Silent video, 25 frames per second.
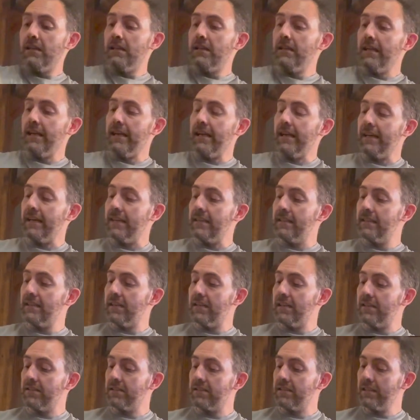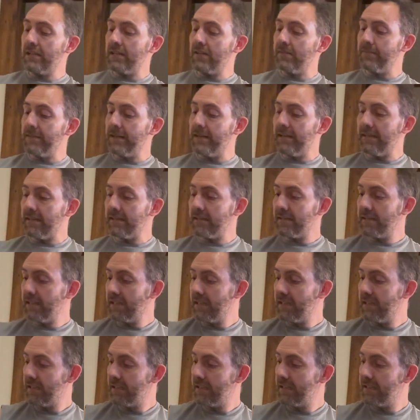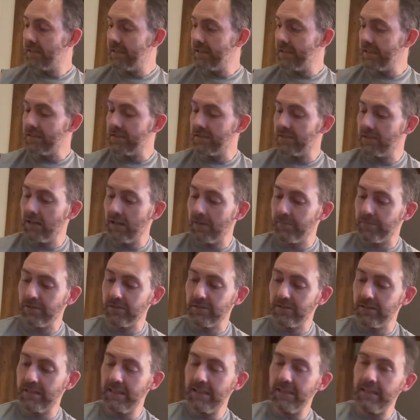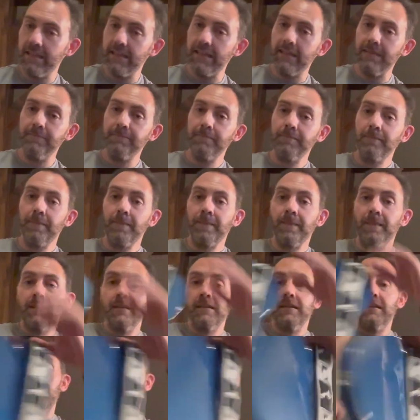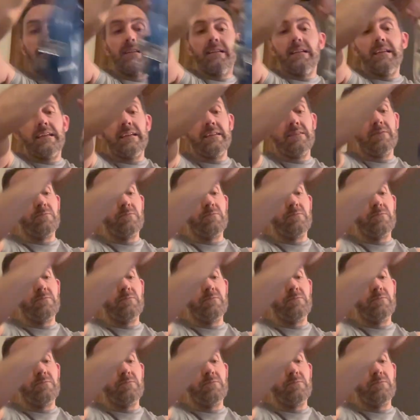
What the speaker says: And I'll say about the Chopper T, it